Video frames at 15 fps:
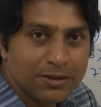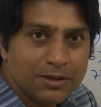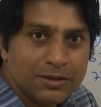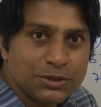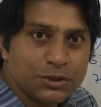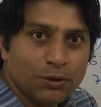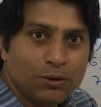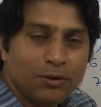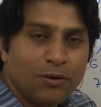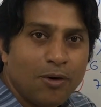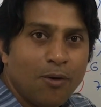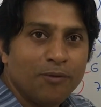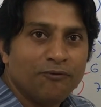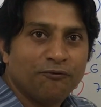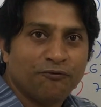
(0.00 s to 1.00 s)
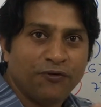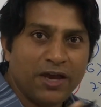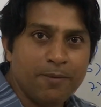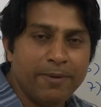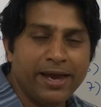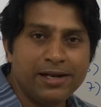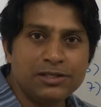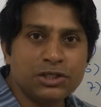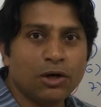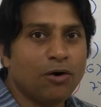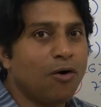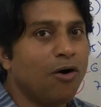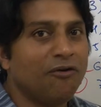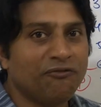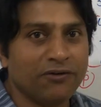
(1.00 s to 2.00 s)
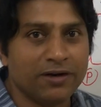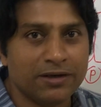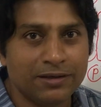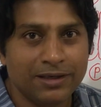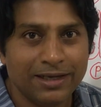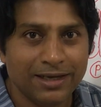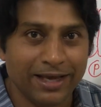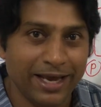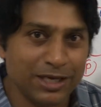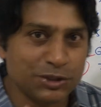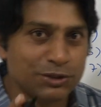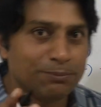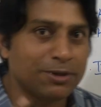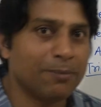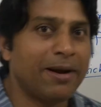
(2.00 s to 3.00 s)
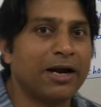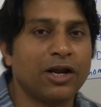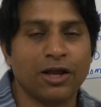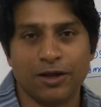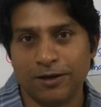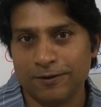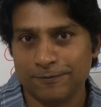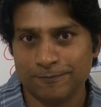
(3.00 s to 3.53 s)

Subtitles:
So females are often asymptomatic,